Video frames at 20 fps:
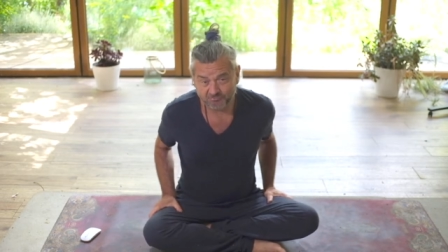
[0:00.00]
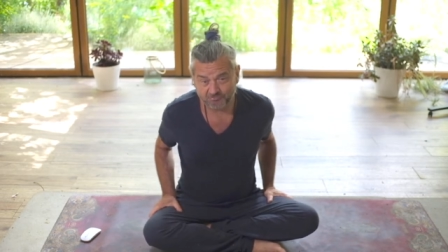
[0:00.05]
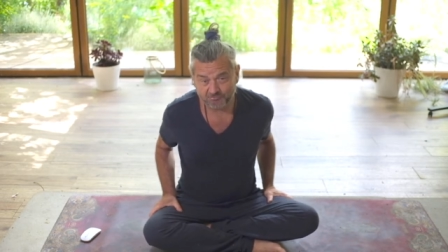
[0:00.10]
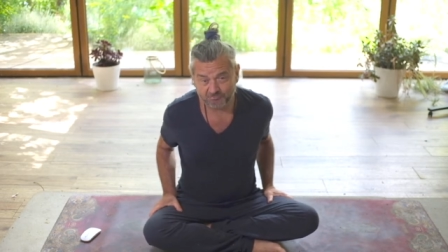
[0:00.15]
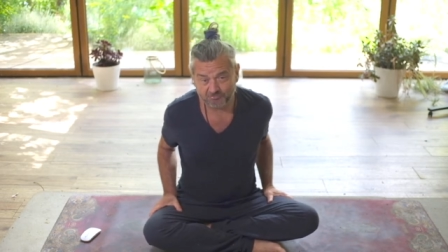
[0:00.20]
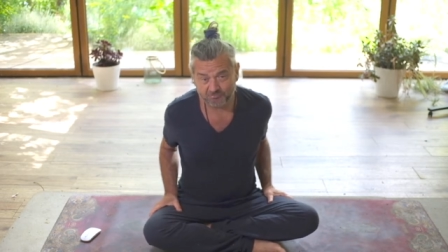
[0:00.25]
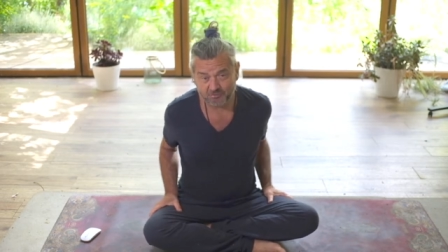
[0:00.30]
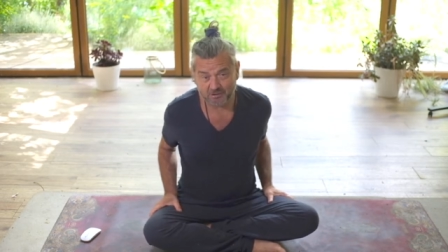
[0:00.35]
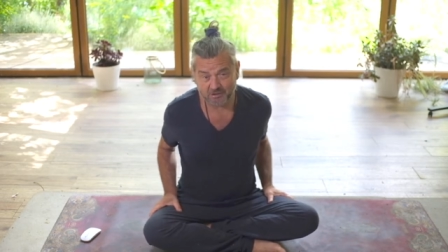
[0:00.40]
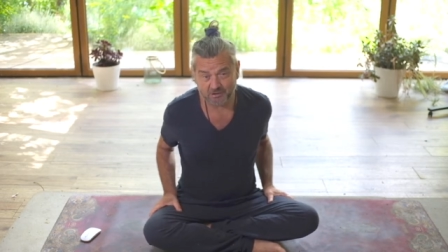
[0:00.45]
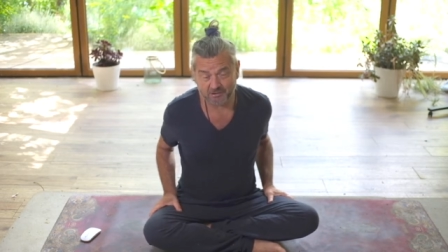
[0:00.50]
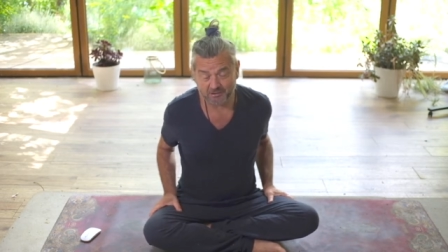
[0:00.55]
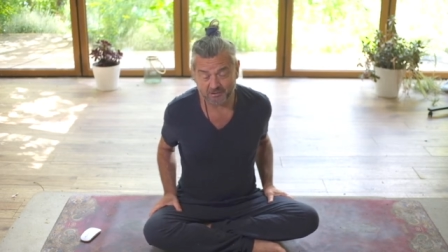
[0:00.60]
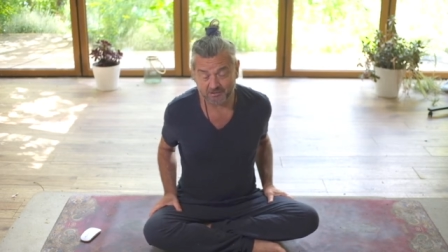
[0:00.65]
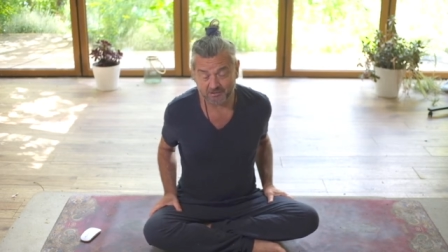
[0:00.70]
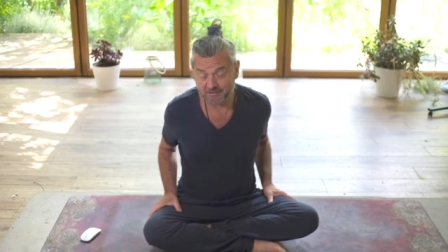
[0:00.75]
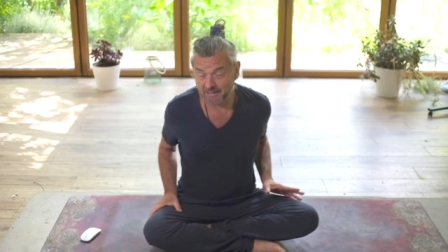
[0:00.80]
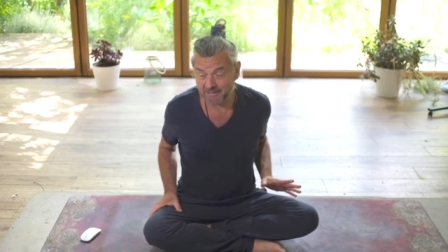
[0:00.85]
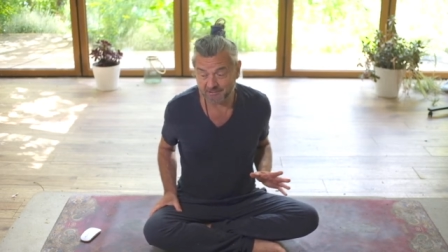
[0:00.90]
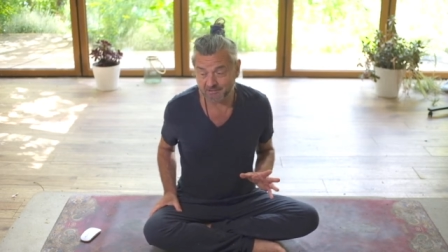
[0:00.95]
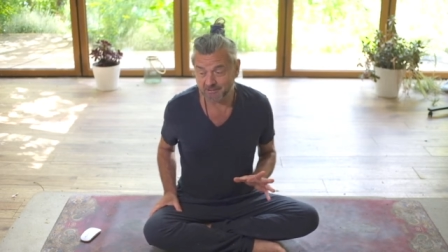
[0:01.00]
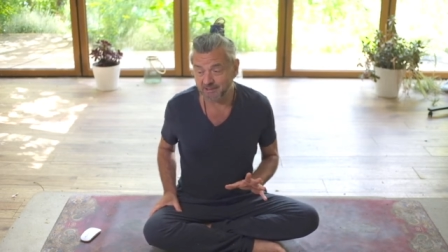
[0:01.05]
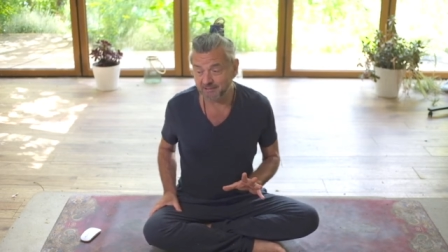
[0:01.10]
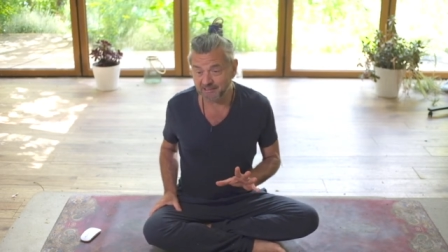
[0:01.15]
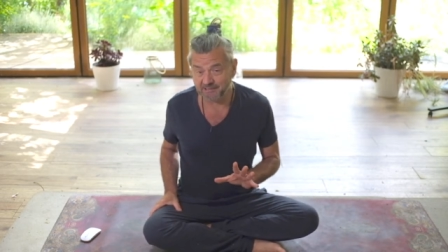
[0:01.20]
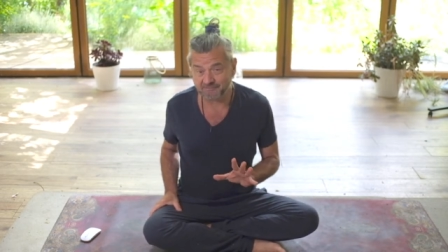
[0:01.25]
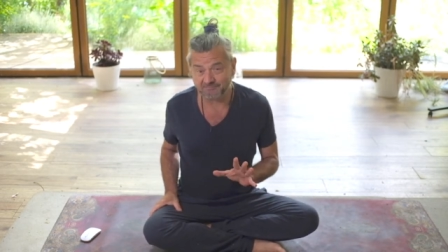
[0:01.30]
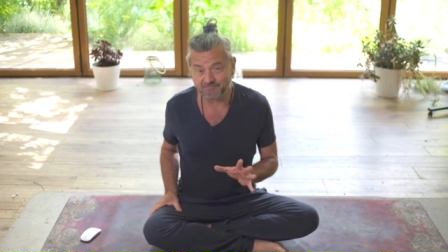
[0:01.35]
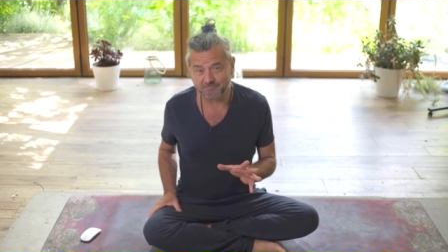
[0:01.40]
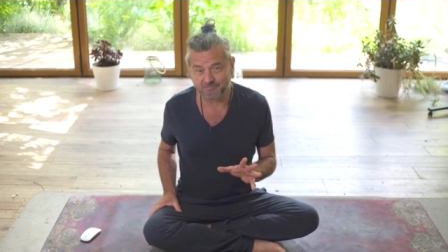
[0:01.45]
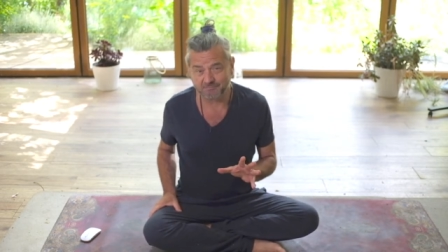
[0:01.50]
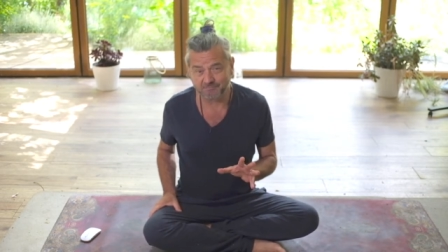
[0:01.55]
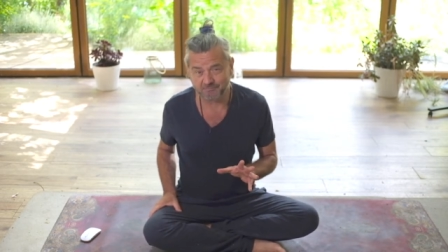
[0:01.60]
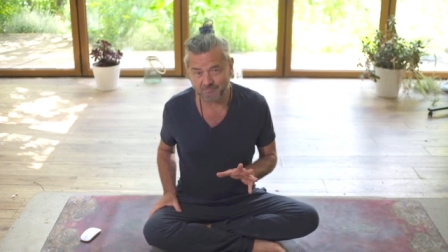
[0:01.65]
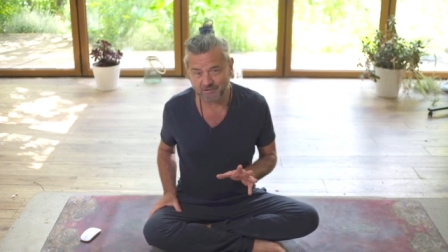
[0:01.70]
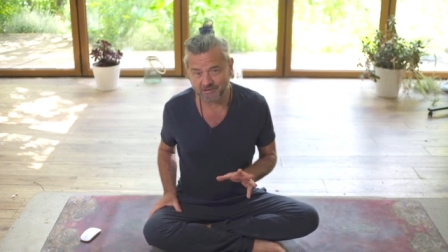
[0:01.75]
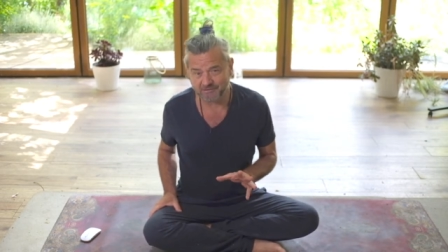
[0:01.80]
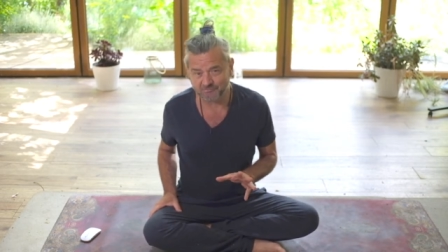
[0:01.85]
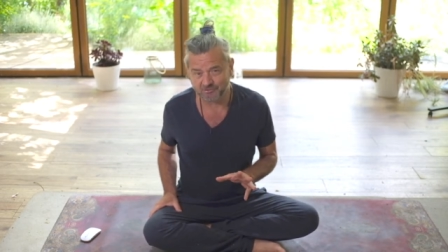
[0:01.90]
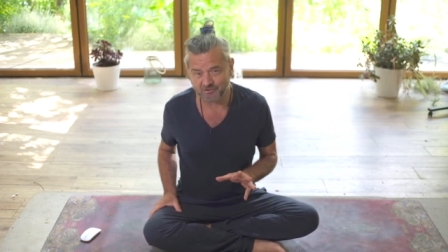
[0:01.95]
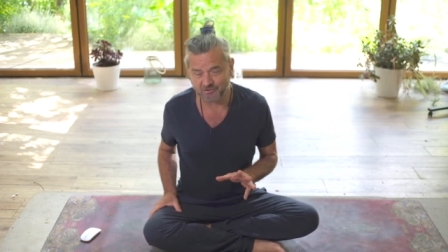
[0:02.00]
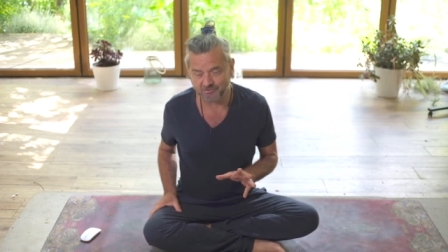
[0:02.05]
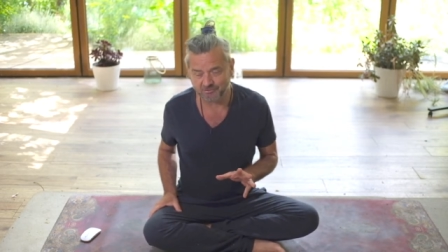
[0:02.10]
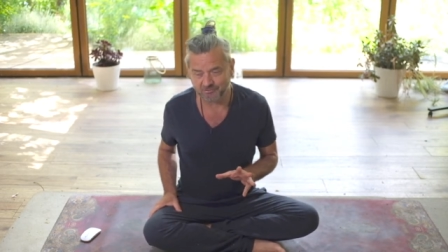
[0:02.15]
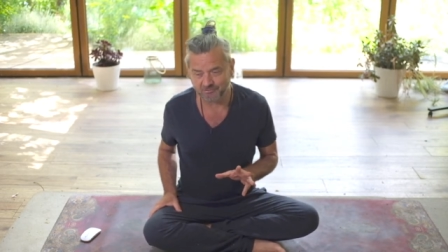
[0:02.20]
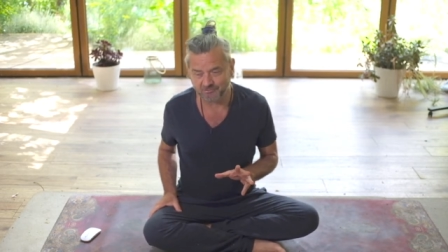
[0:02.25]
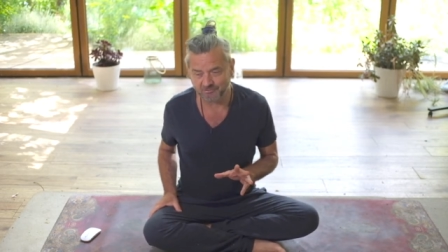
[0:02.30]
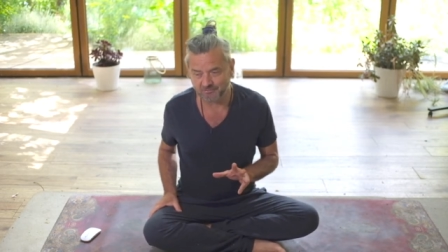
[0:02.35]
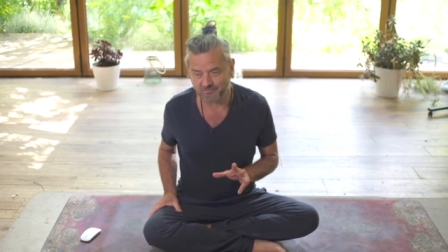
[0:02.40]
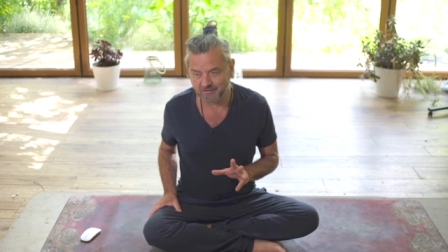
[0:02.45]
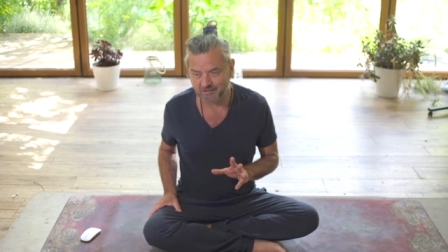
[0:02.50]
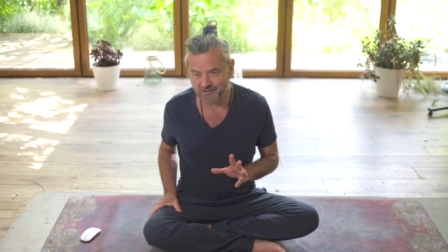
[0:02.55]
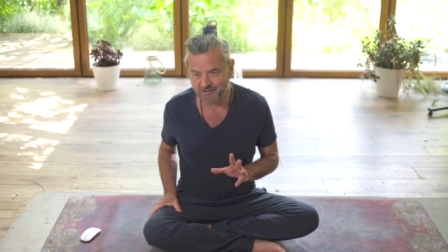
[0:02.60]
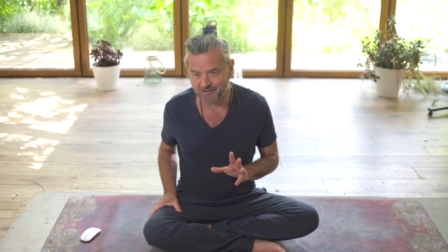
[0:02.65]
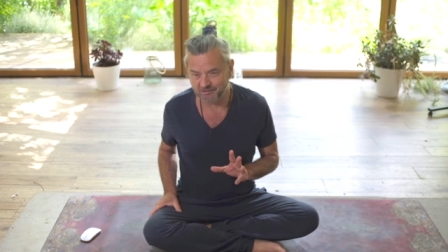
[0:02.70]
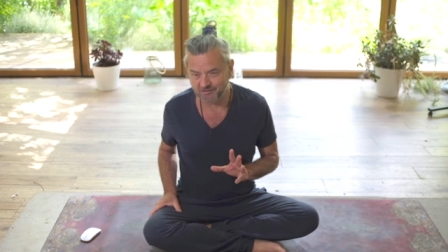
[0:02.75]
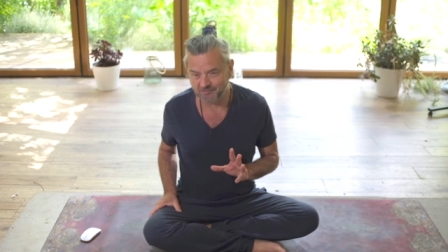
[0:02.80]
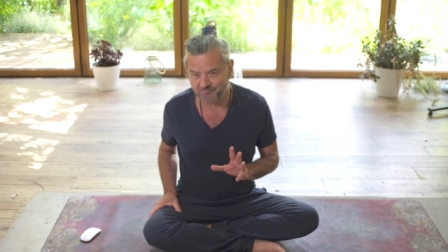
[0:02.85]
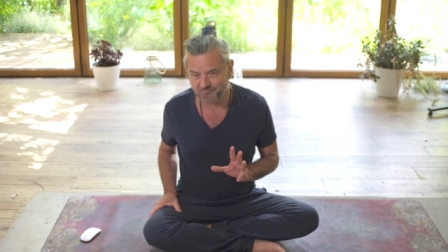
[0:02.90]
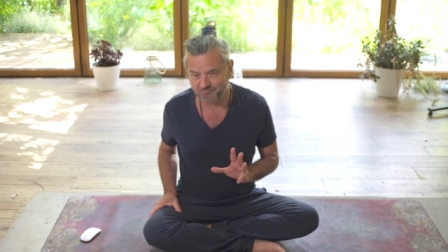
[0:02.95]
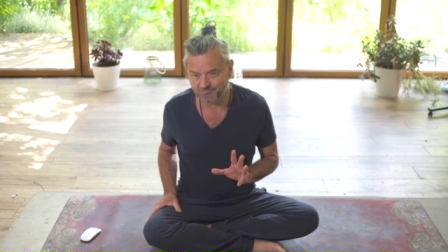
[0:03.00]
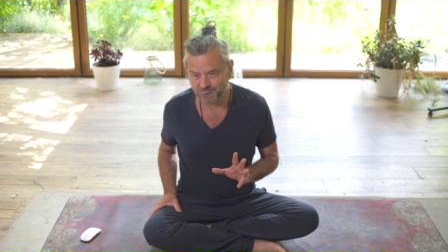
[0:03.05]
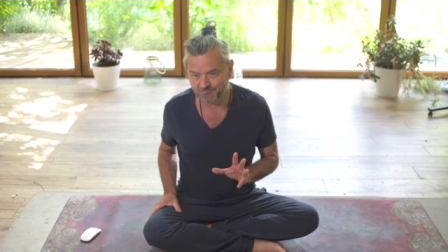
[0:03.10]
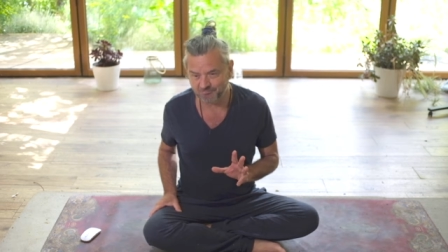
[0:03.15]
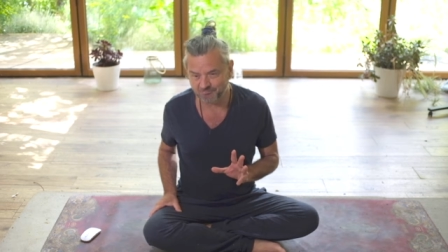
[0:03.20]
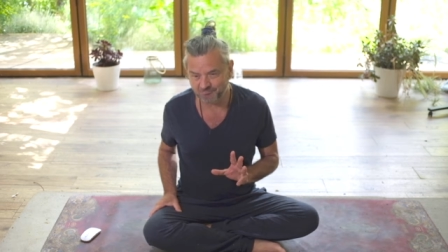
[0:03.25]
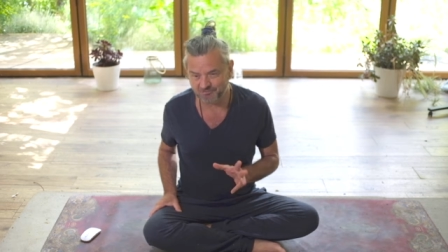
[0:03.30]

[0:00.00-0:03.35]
If uh, and and even even uh,